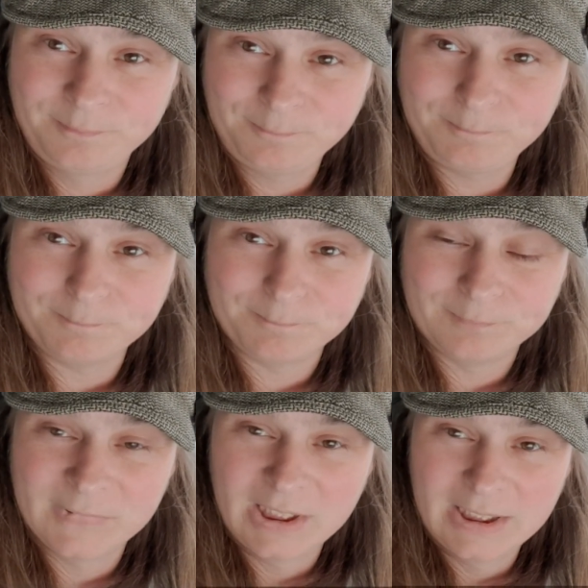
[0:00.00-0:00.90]

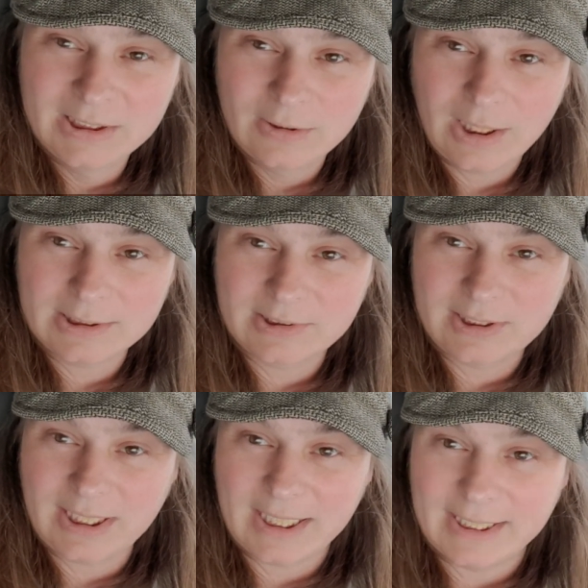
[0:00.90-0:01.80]
I'd like to
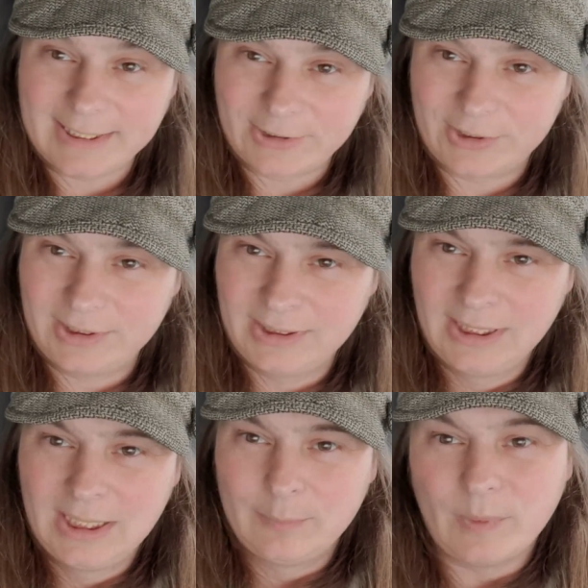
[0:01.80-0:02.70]
see that in action,
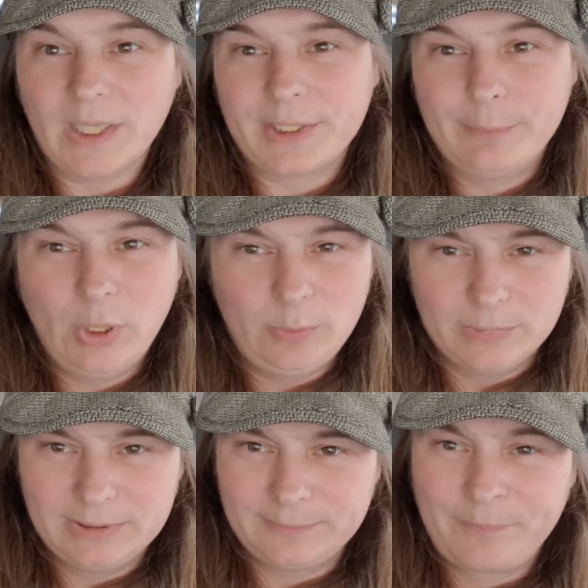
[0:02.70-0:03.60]
but at the
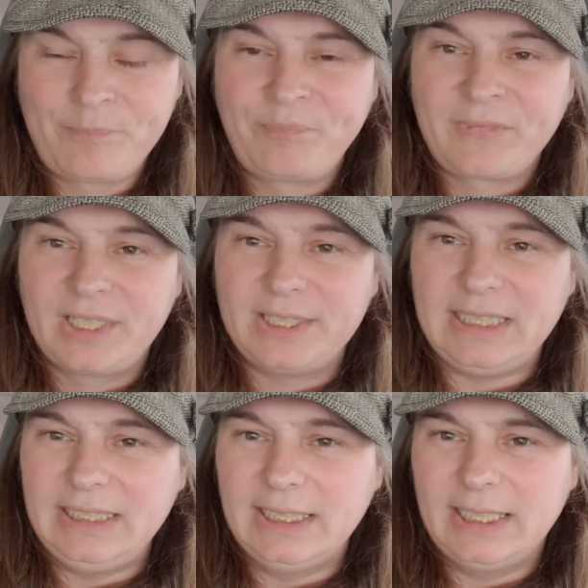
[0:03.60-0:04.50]
moment,
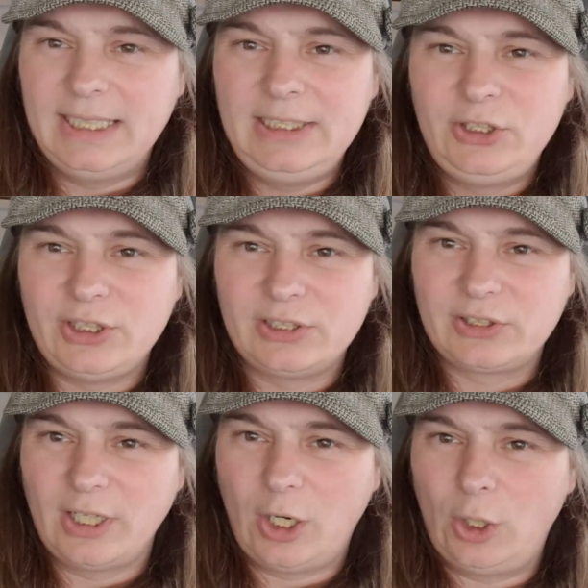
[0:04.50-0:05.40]
the
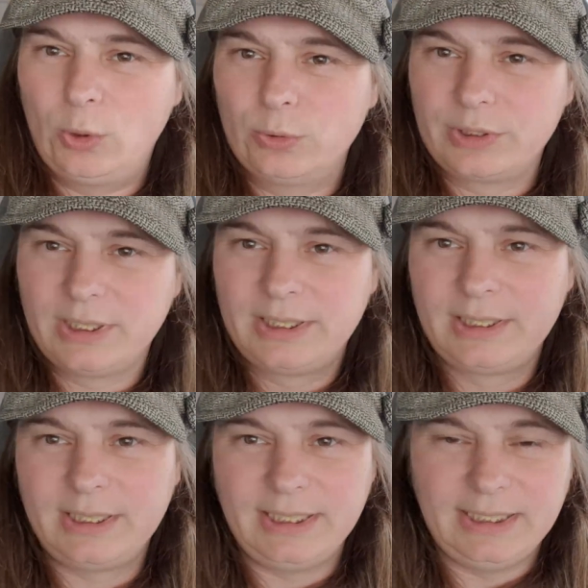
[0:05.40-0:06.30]
hinges that hold
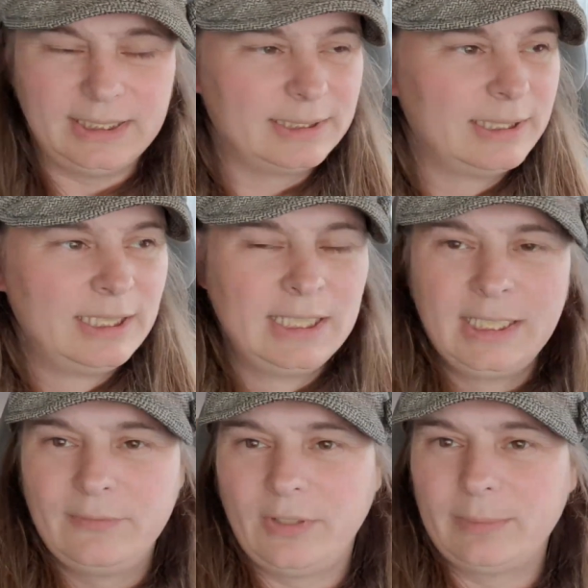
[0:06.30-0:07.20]
the
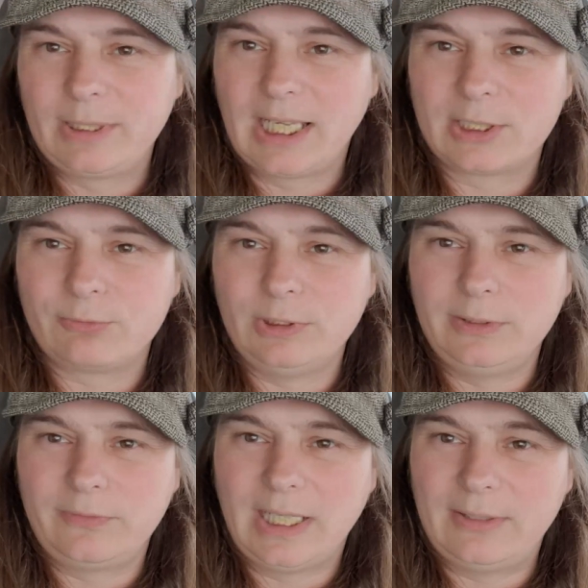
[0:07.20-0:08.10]
fiberglass
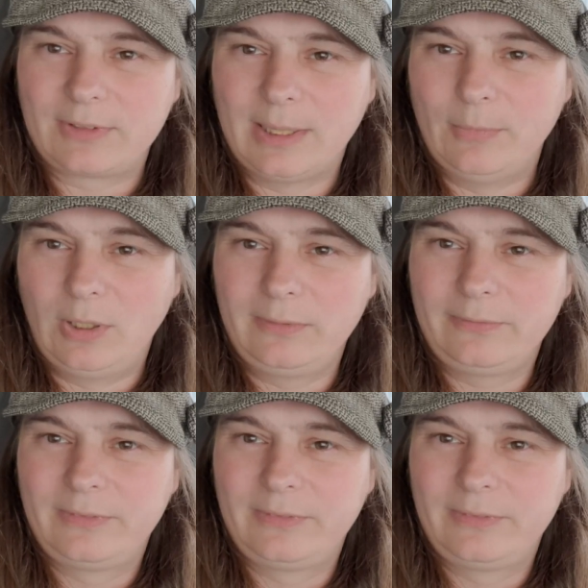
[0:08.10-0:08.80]
roof have come off